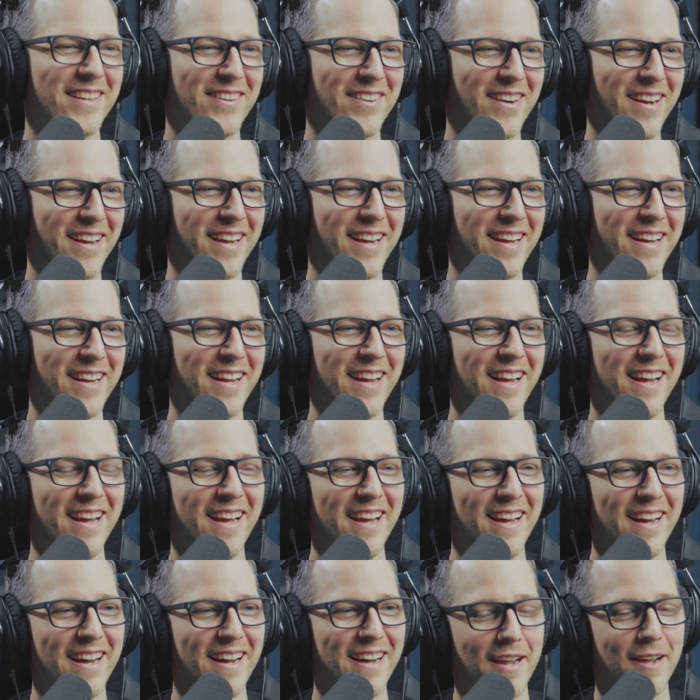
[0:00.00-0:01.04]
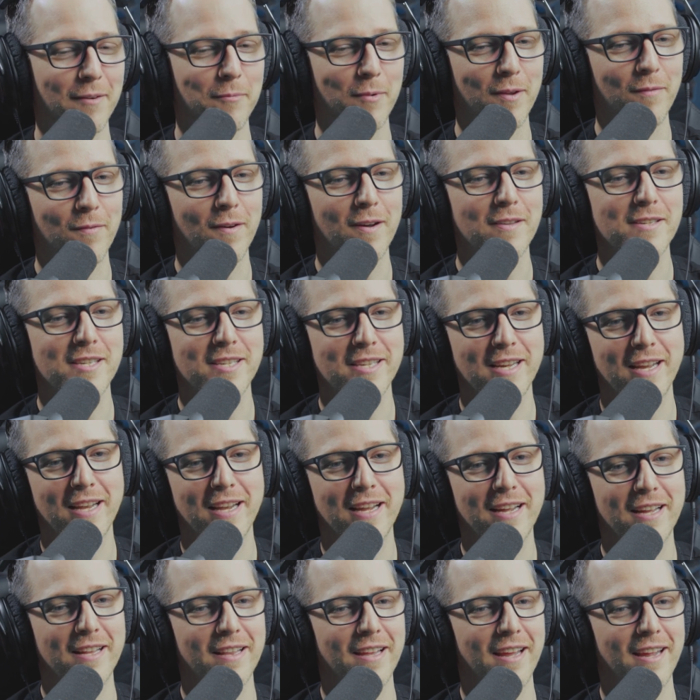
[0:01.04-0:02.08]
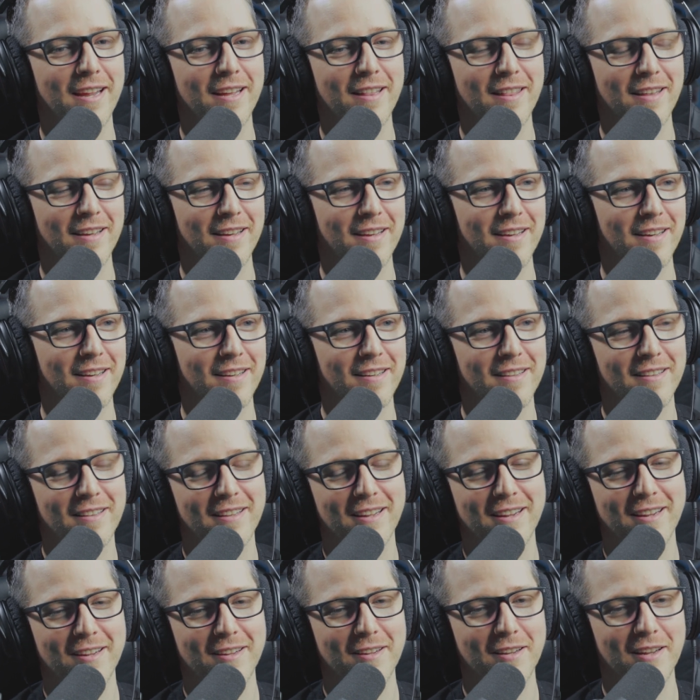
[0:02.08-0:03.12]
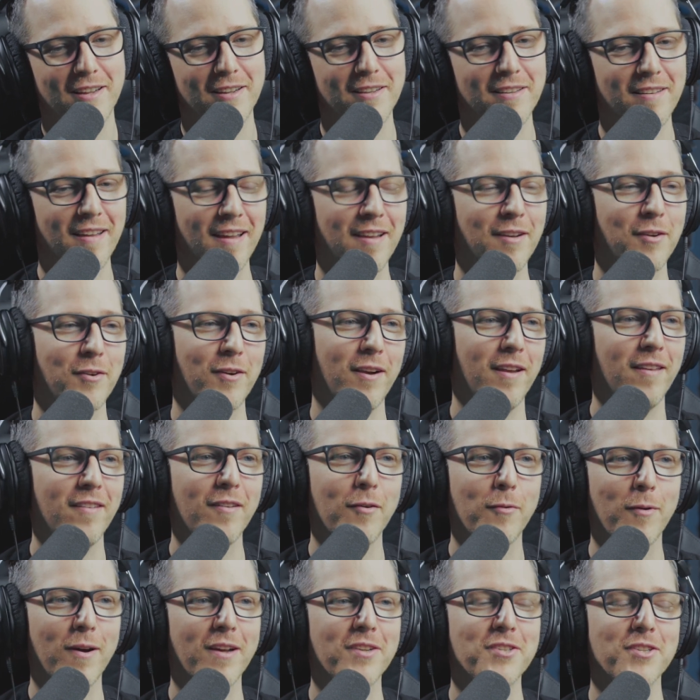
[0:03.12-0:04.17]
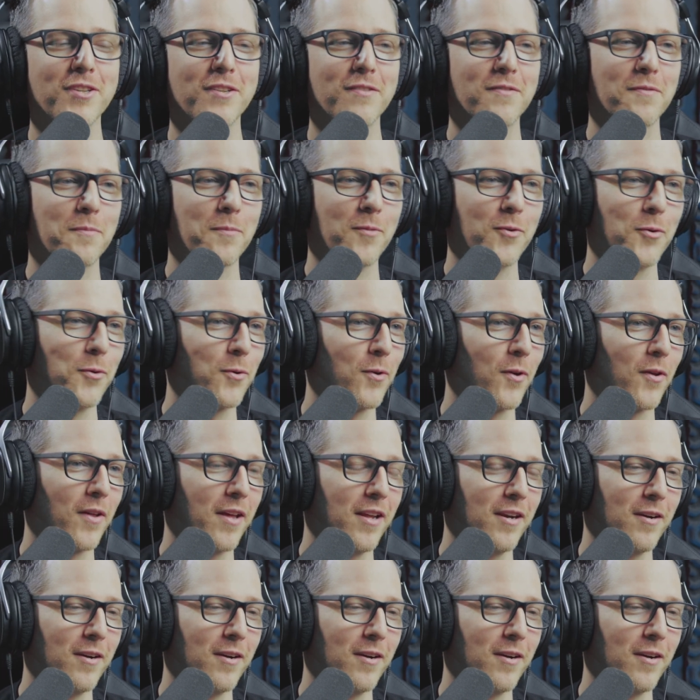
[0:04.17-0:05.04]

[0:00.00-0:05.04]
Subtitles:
Right? And we've all seen it, like the 10 crazy questions from Google